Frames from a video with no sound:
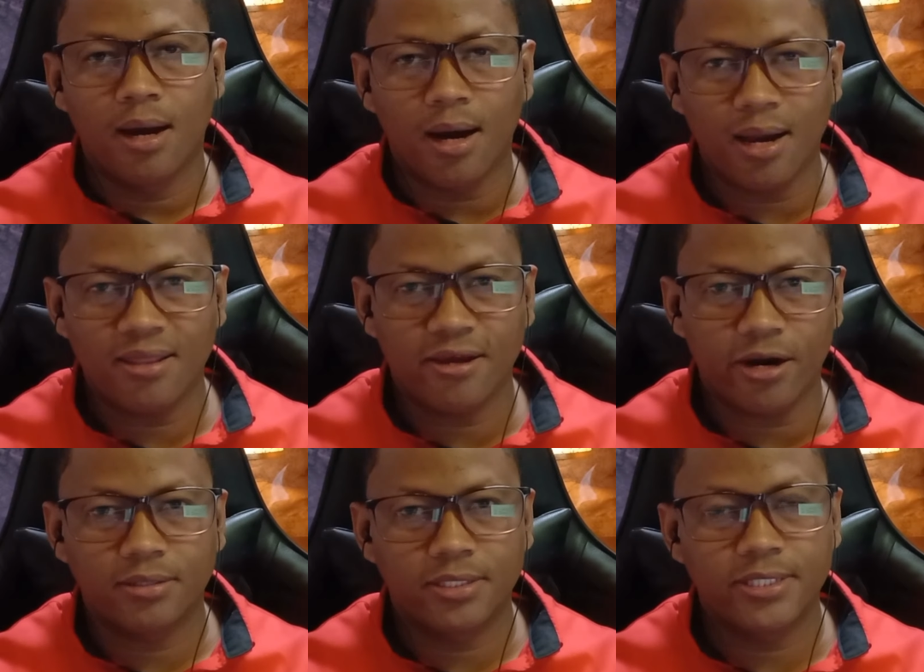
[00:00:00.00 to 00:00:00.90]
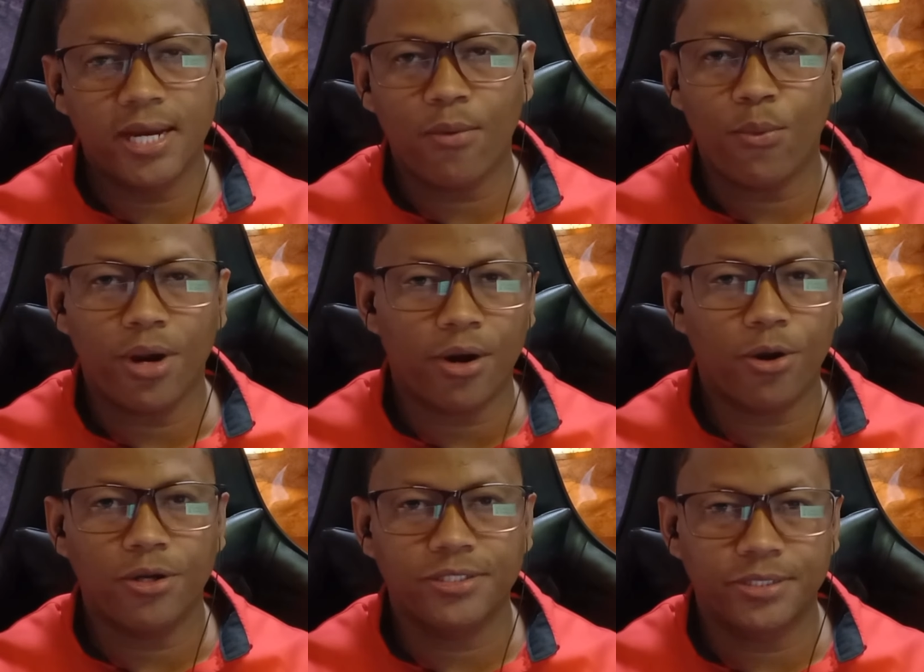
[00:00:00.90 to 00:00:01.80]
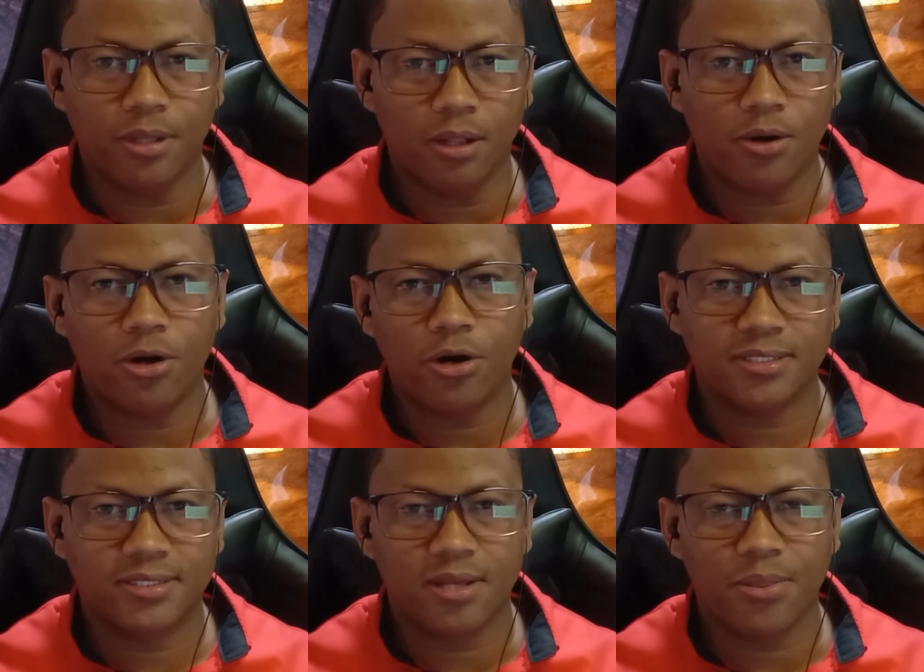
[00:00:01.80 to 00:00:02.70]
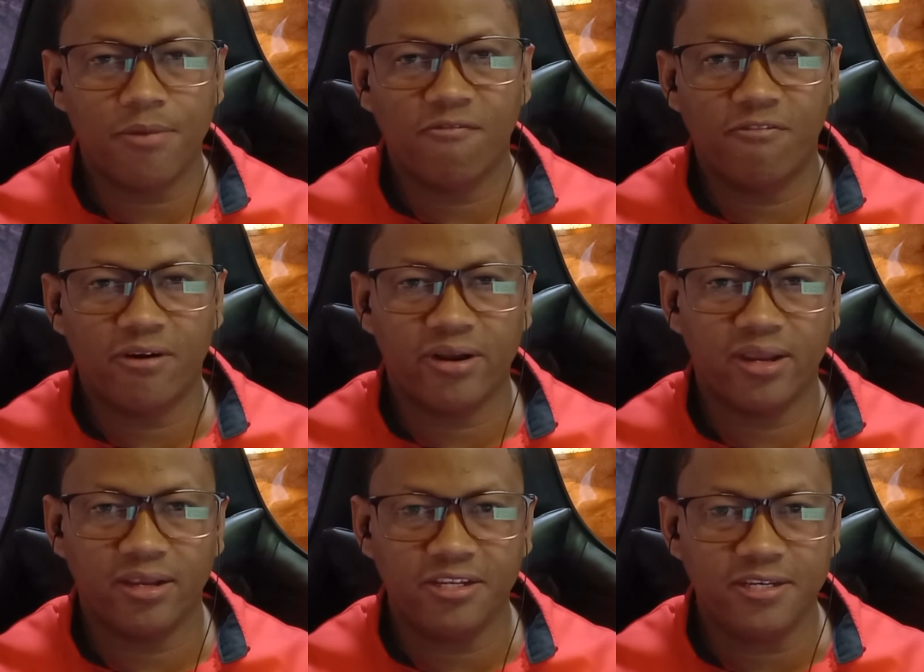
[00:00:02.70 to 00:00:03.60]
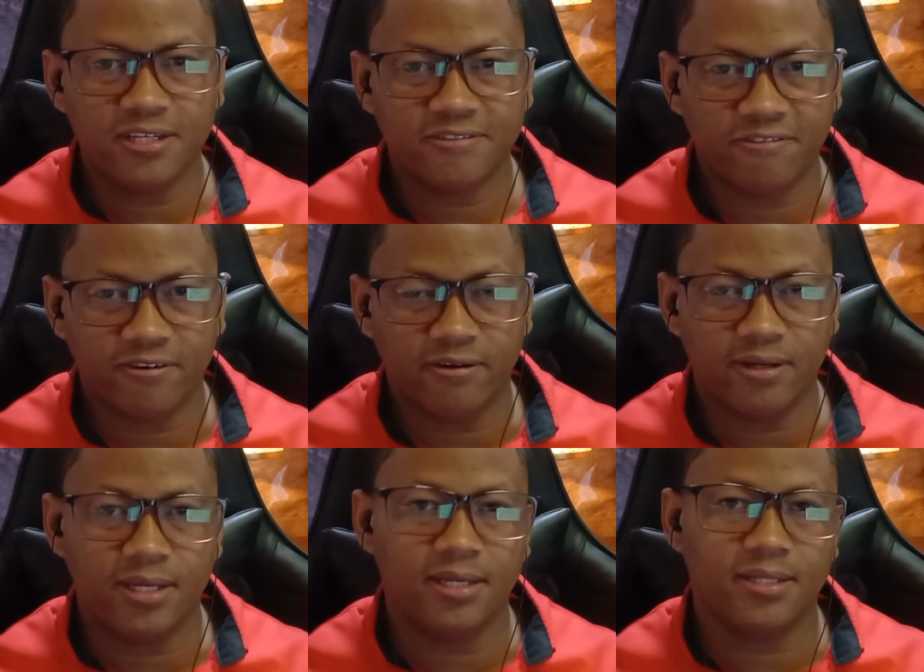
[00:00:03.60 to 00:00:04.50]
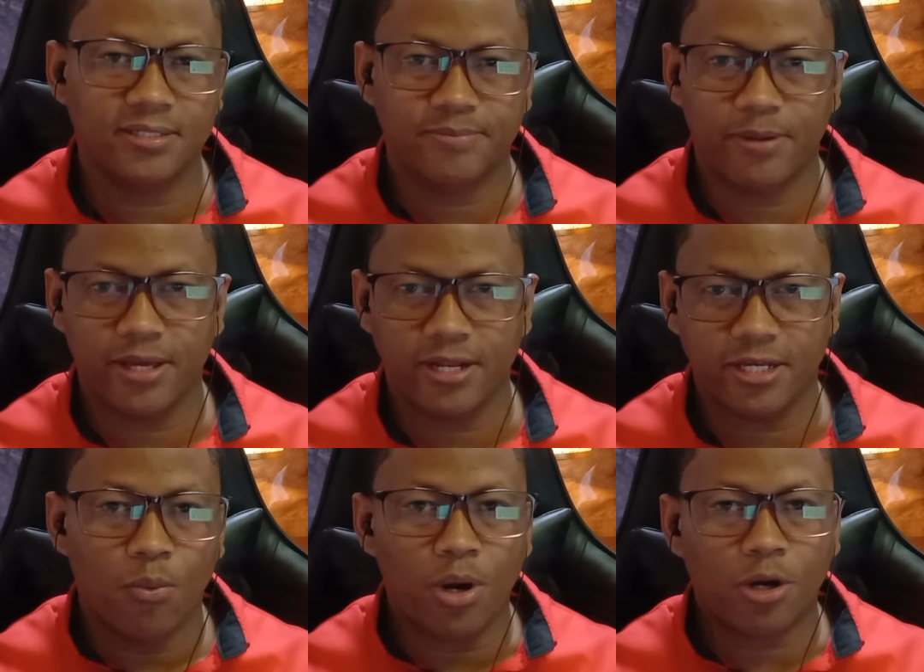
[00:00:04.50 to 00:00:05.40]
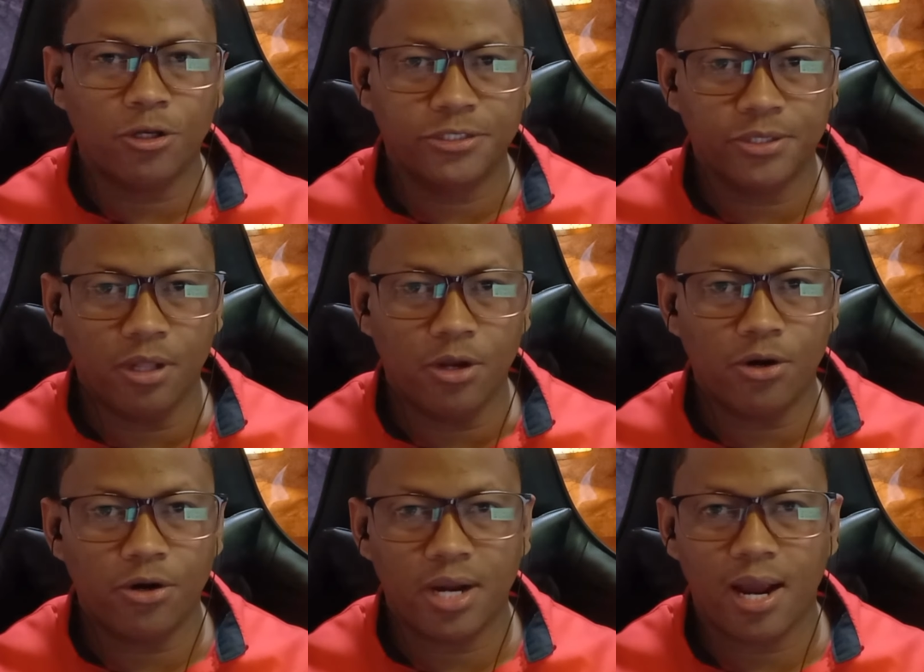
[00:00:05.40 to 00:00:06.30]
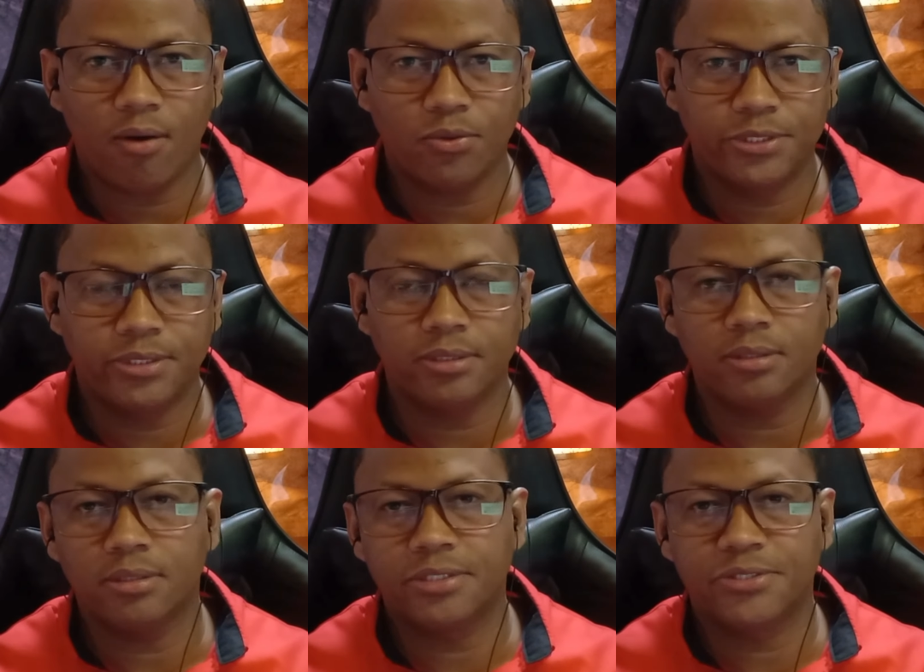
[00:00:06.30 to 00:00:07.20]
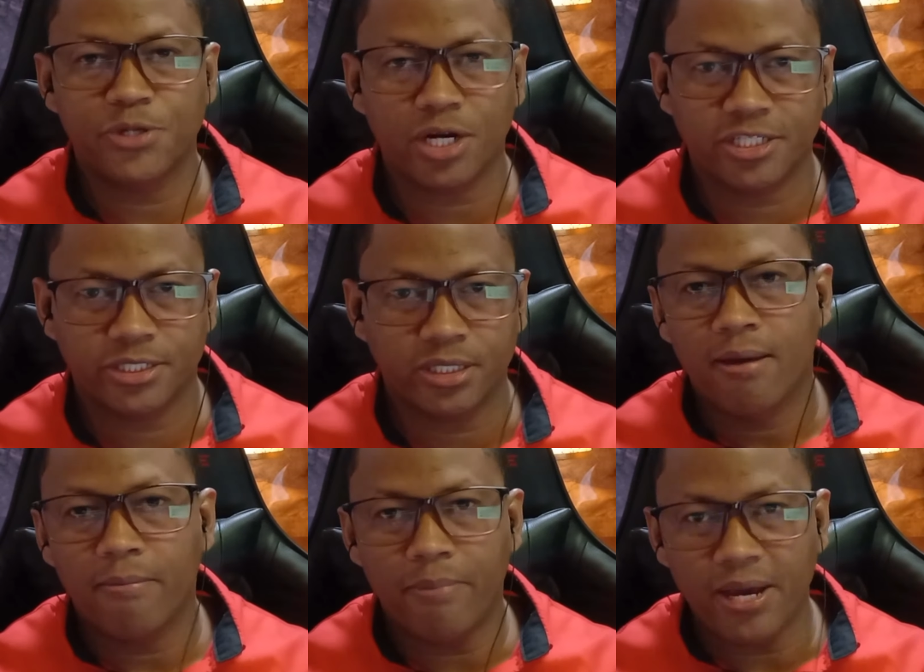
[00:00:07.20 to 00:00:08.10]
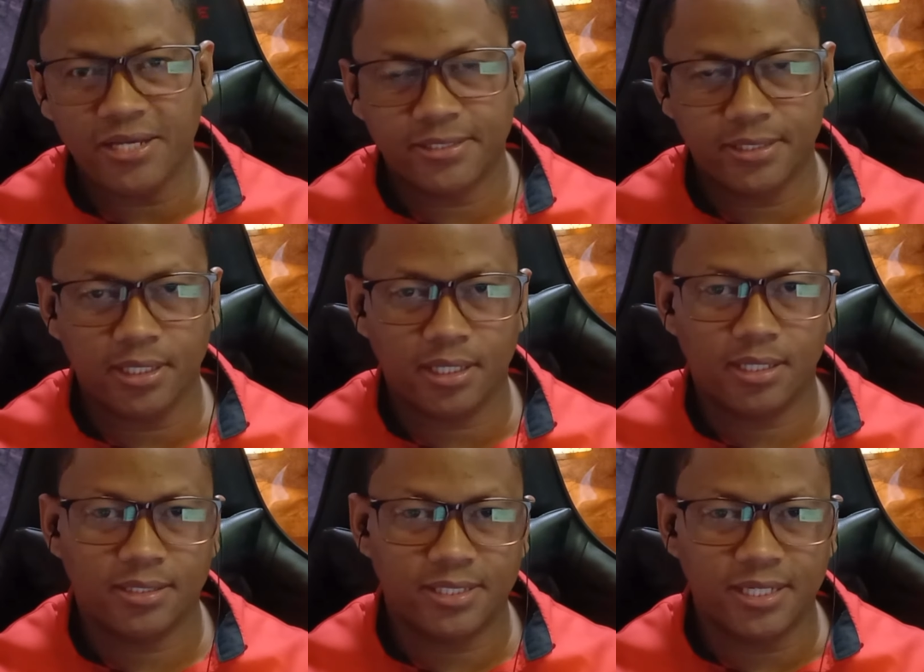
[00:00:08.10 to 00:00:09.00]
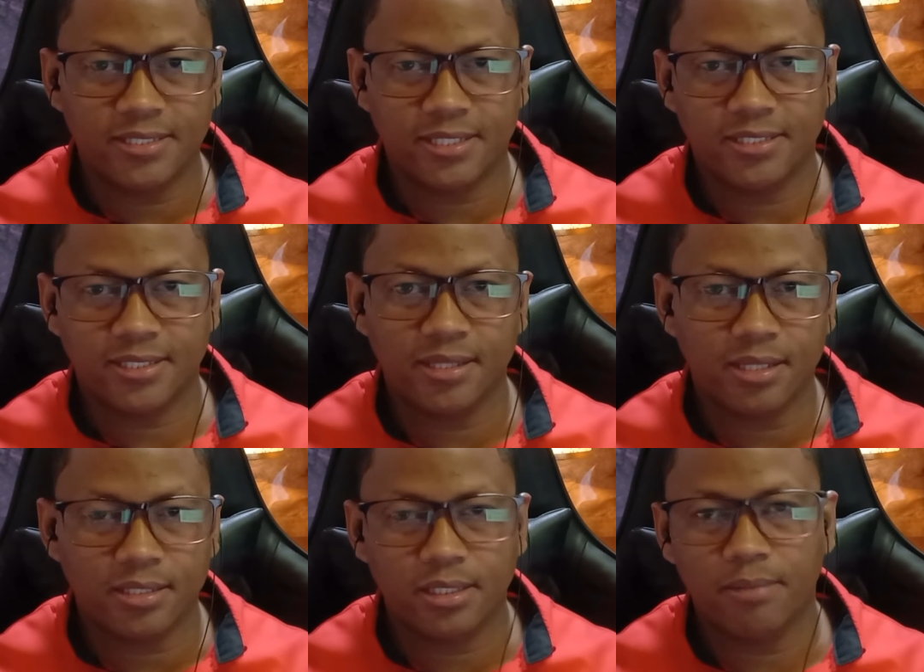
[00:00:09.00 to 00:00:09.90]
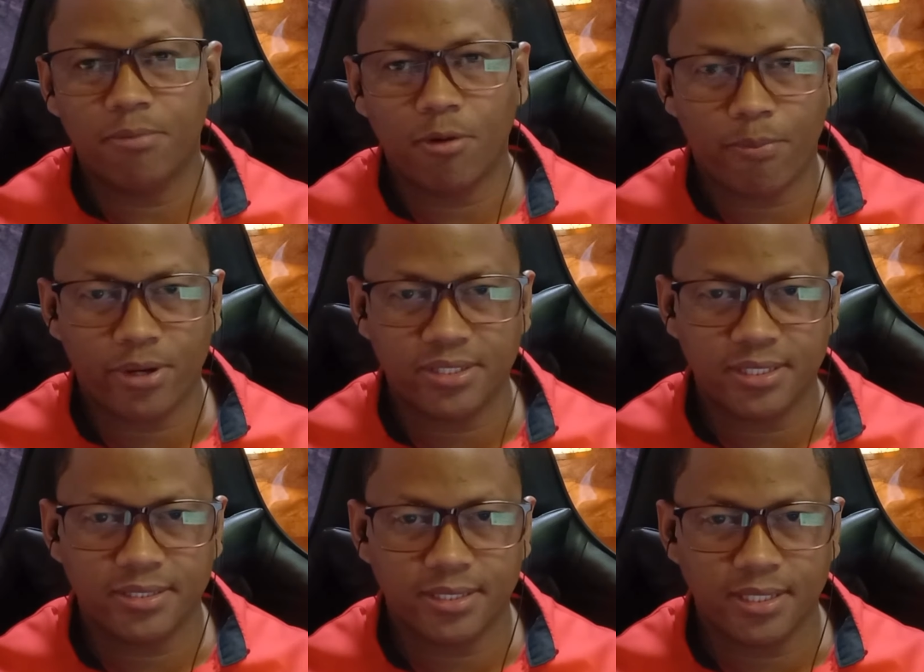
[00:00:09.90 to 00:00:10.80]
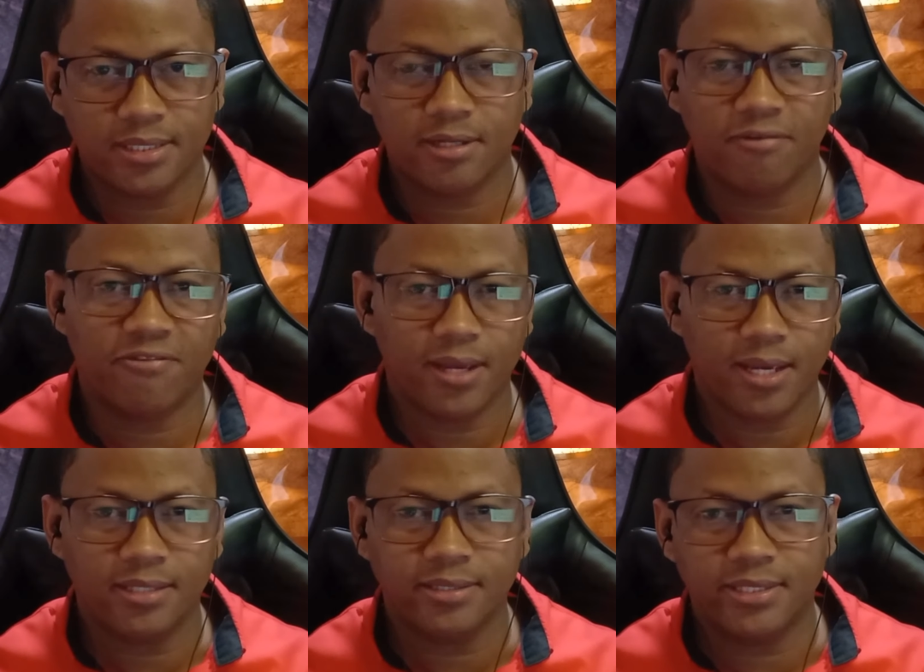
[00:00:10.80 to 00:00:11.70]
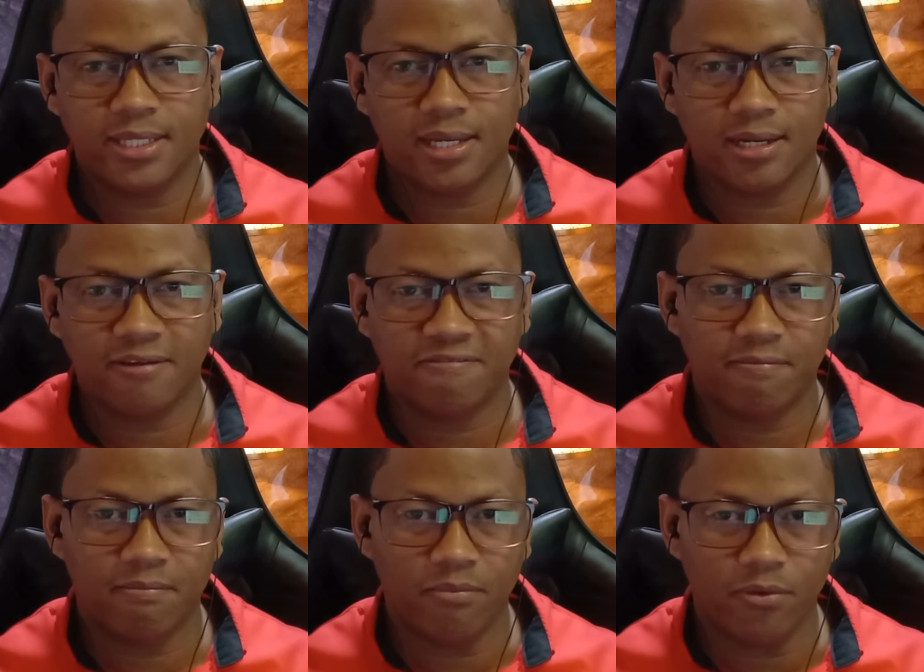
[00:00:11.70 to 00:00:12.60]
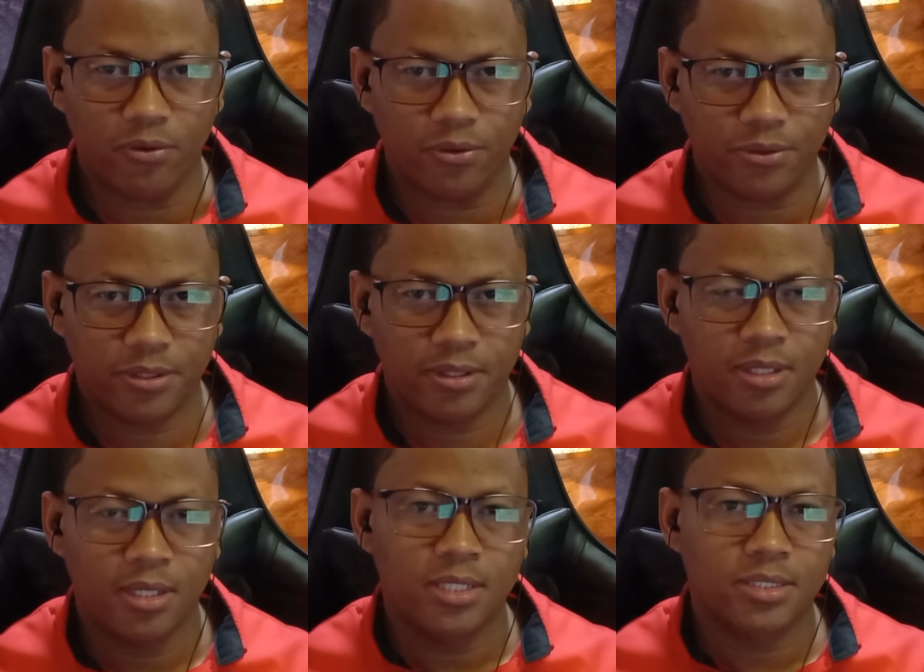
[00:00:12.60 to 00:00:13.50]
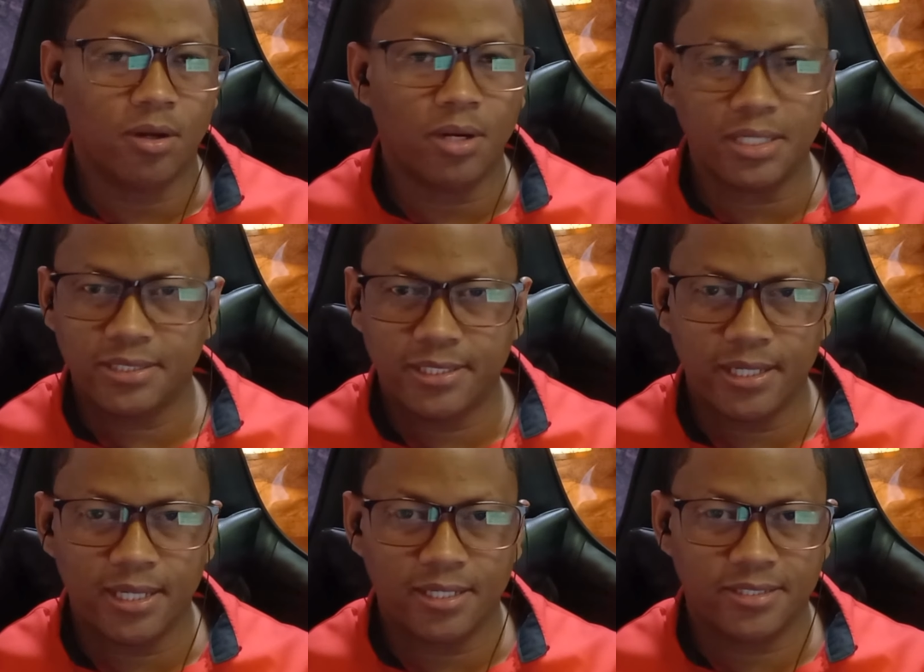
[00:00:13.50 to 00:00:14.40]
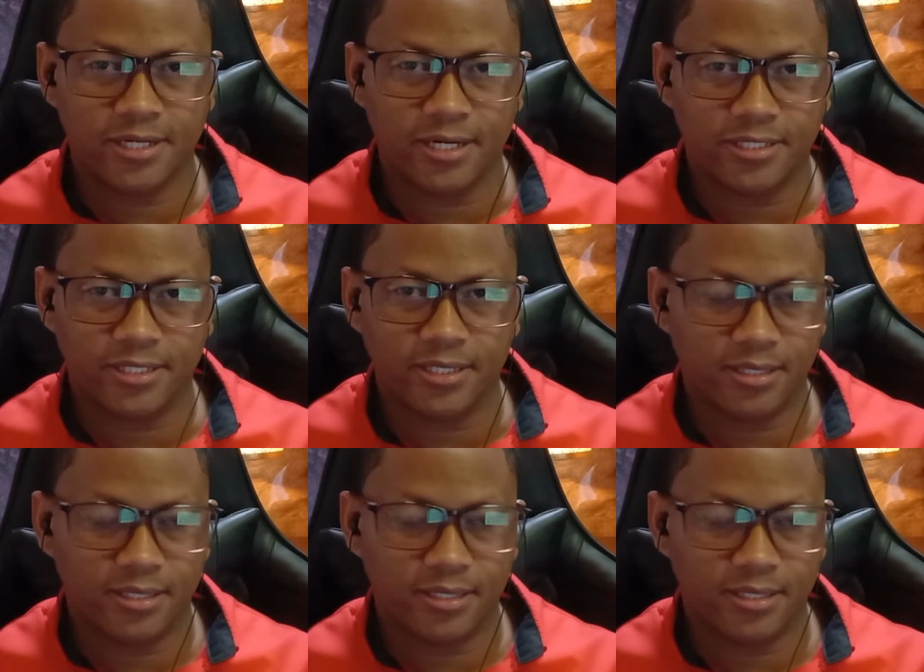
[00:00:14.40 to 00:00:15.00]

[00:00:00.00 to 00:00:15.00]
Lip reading: Hi there! Today we are going to learn something very useful in Spanish. We are going to learn how to structure basic sentence in the simple present tense of the indicative mood. So let's get started.